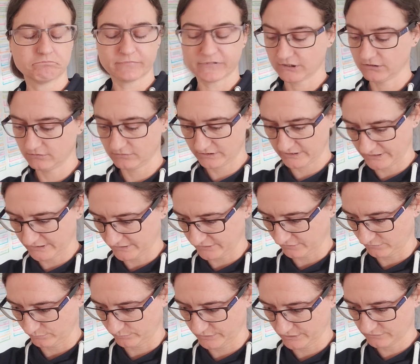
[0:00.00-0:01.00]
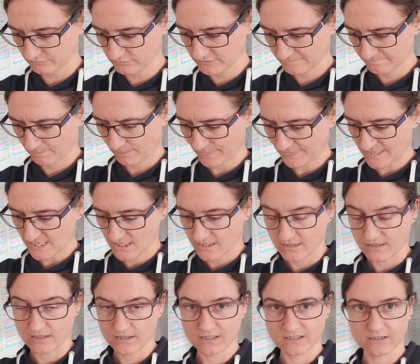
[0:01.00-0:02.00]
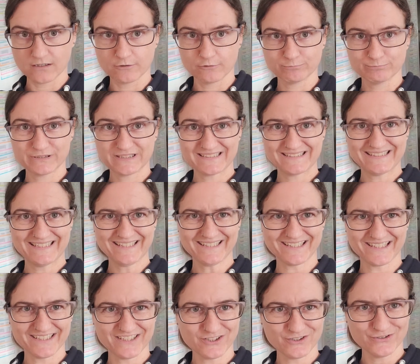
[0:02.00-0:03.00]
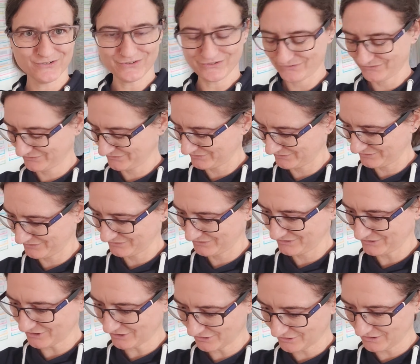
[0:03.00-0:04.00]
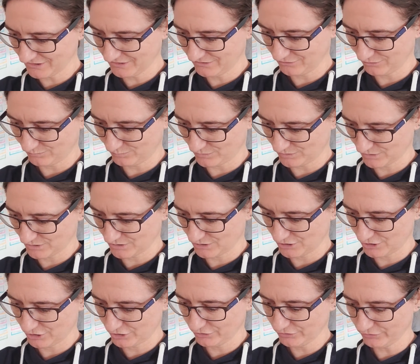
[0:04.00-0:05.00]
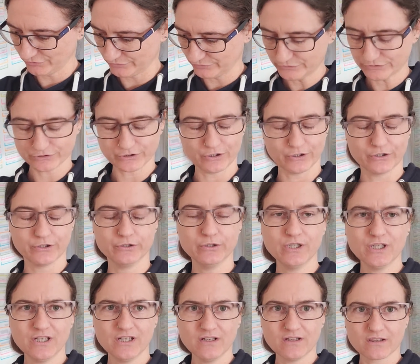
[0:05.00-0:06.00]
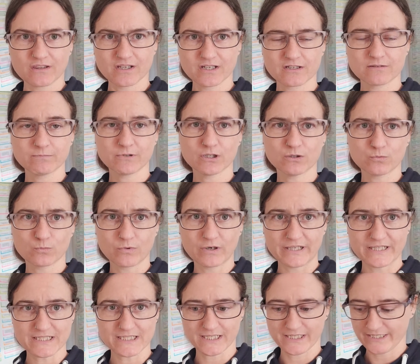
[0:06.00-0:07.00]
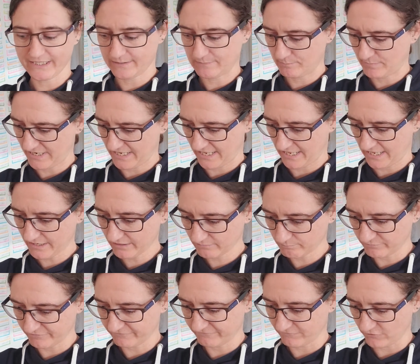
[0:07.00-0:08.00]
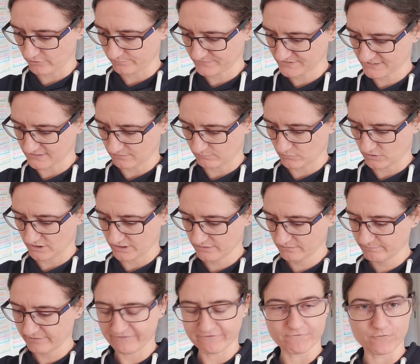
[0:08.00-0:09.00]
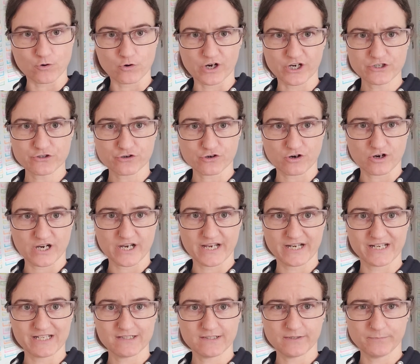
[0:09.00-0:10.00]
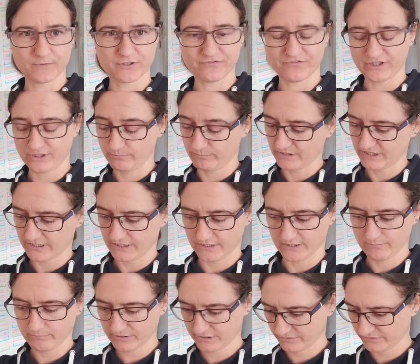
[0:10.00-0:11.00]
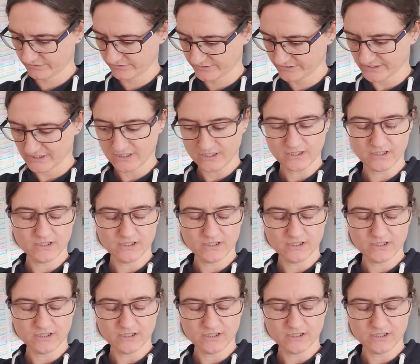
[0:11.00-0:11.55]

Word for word: but not the end of the world. Um, but yeah, I don't totally know what to do. So I think I'm going to wait to hear back from someone before I try and attempt to feed them again because